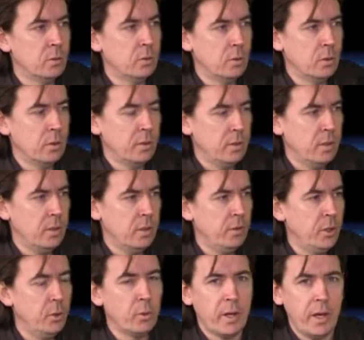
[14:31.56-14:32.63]
all in
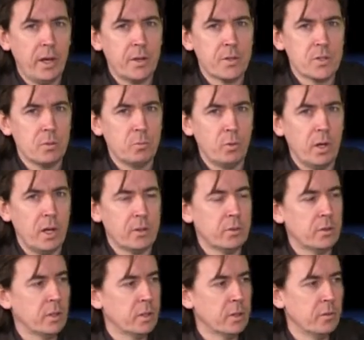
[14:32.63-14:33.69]
the UK somewhere. I
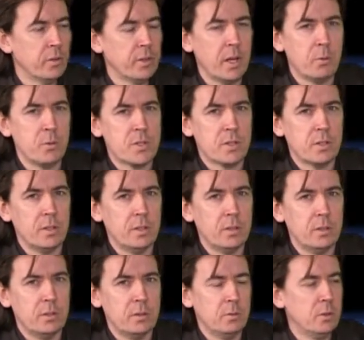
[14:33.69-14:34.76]
don't think they've announced
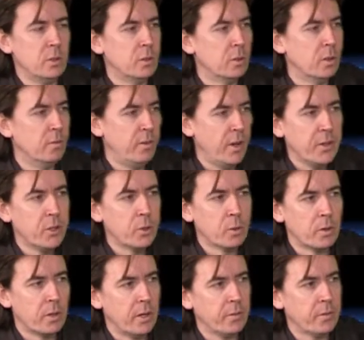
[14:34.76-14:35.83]
a, you know, a venue
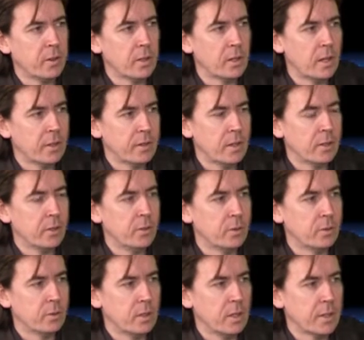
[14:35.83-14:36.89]
or anything like that. You
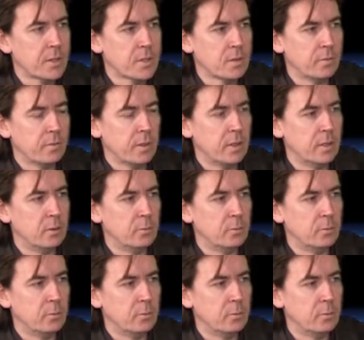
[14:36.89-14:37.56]
know, the likes of